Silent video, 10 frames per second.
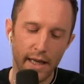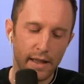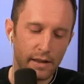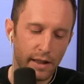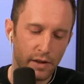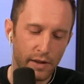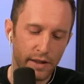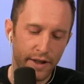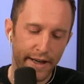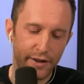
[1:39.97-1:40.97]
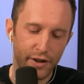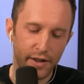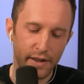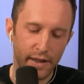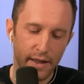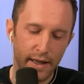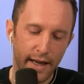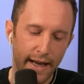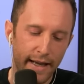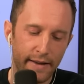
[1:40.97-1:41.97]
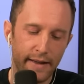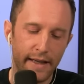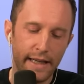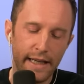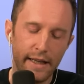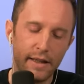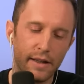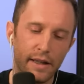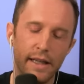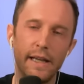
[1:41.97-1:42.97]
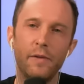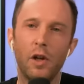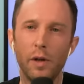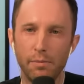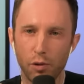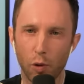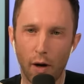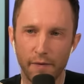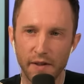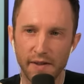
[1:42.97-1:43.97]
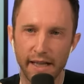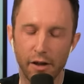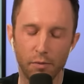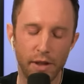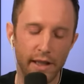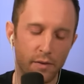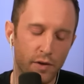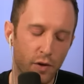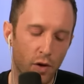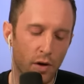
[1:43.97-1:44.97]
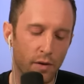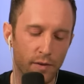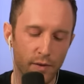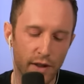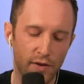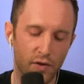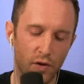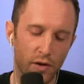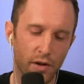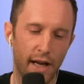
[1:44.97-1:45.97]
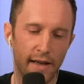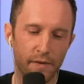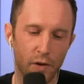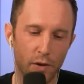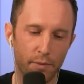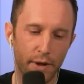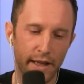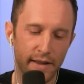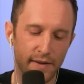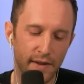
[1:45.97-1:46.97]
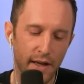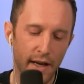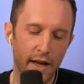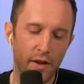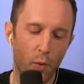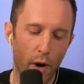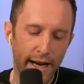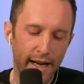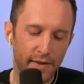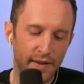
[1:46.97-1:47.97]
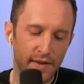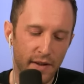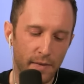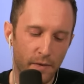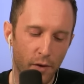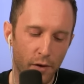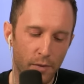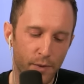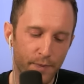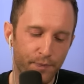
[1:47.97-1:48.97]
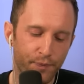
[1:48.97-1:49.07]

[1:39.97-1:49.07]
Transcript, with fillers: little attention and that he and even though he blew off this NATO meeting which uh, concerned a lot of Europeans the White House has confirmed